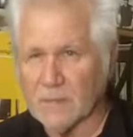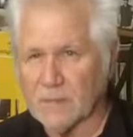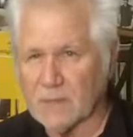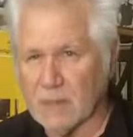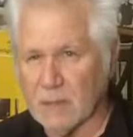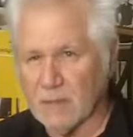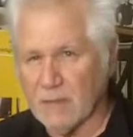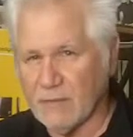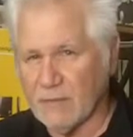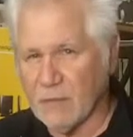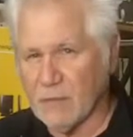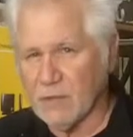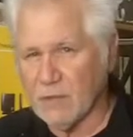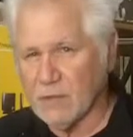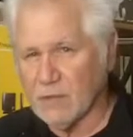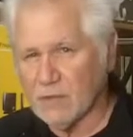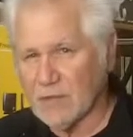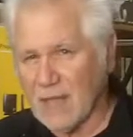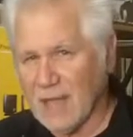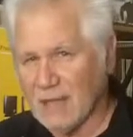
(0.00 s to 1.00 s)
Some of you
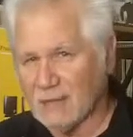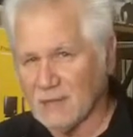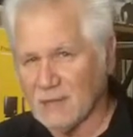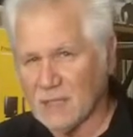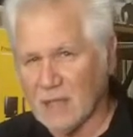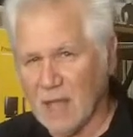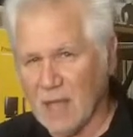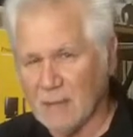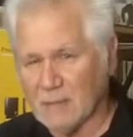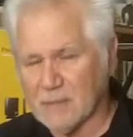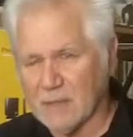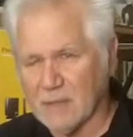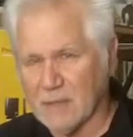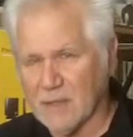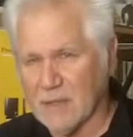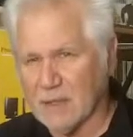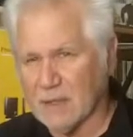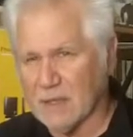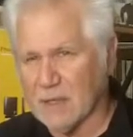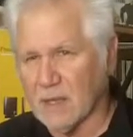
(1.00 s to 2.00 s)
use half stops. I
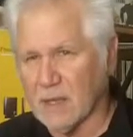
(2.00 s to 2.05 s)
think